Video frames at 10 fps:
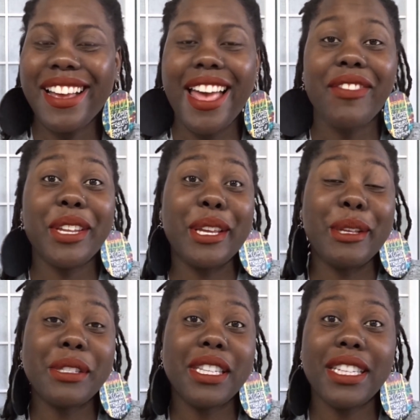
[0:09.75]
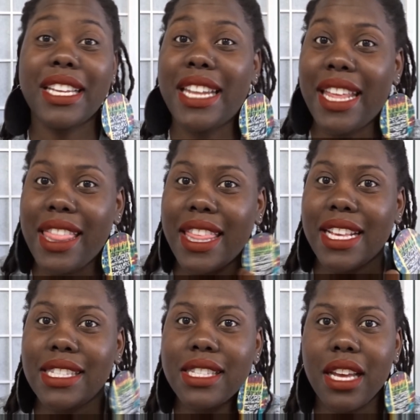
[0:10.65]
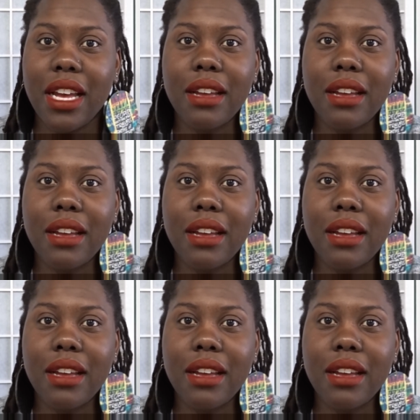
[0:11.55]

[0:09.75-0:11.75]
have to get used to looking in this,